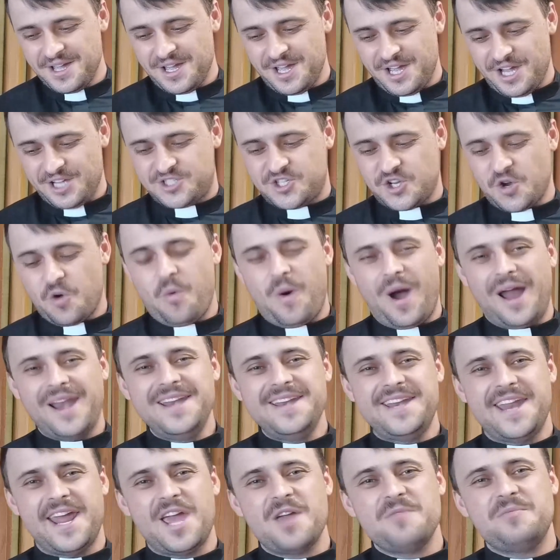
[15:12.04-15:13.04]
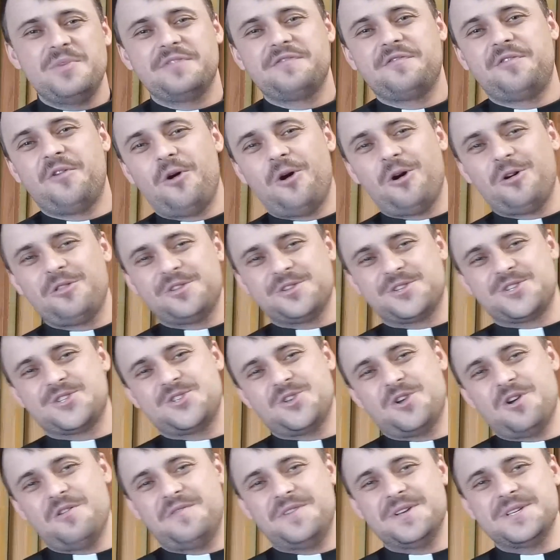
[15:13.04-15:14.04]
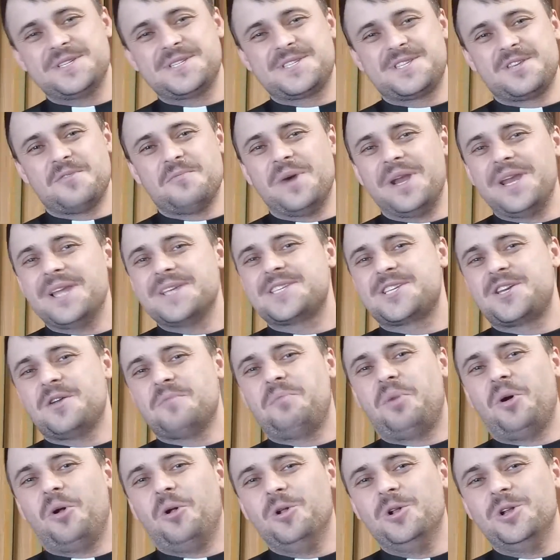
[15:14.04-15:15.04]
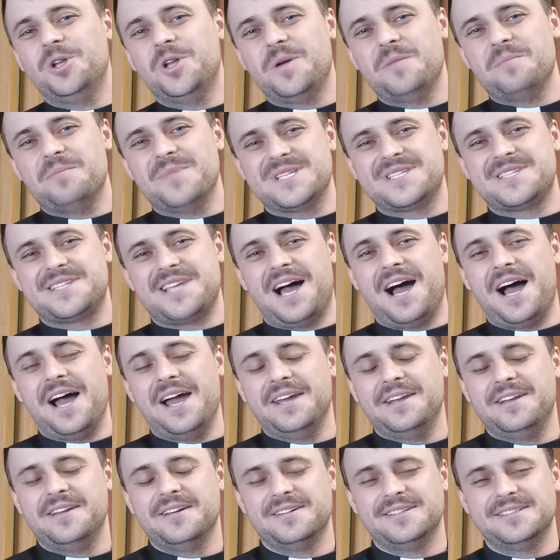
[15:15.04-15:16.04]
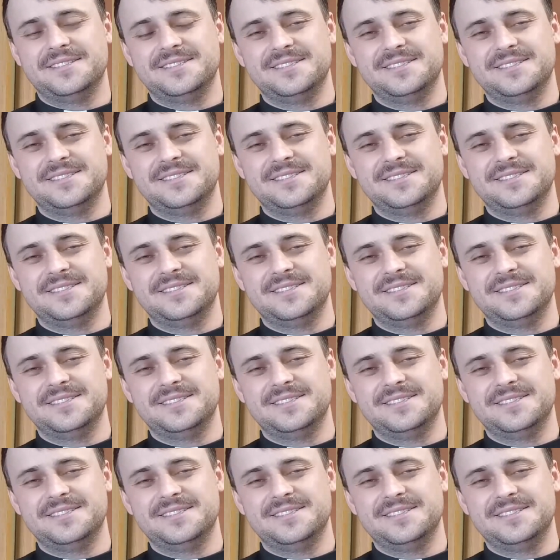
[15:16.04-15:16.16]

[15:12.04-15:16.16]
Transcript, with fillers: And so one day before the service, the minister pulled him aside